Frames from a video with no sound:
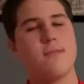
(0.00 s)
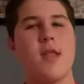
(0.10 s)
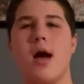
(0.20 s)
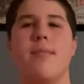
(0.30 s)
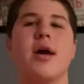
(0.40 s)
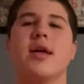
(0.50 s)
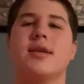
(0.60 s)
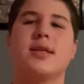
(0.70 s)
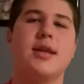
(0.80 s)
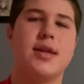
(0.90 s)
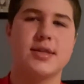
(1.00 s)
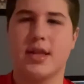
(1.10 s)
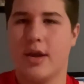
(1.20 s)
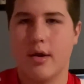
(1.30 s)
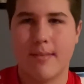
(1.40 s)
I'm not going to sit and diss in
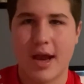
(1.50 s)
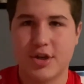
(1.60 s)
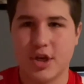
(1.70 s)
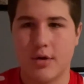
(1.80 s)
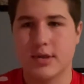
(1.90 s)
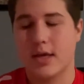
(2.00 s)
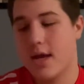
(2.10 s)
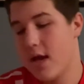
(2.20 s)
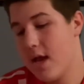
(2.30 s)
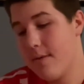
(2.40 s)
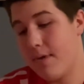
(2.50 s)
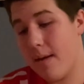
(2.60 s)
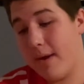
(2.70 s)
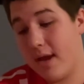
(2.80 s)
here on Mac Jones, but